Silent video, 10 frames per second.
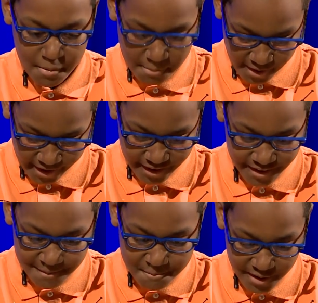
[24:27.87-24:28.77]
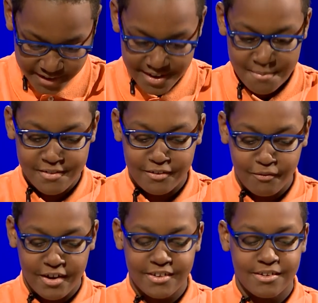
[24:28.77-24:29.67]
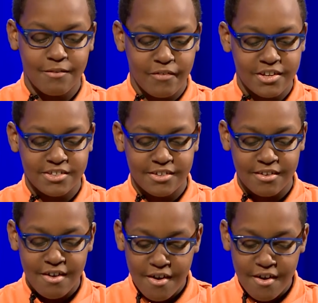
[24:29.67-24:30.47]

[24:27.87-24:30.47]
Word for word: papaya, pineapples, rice, and veggies.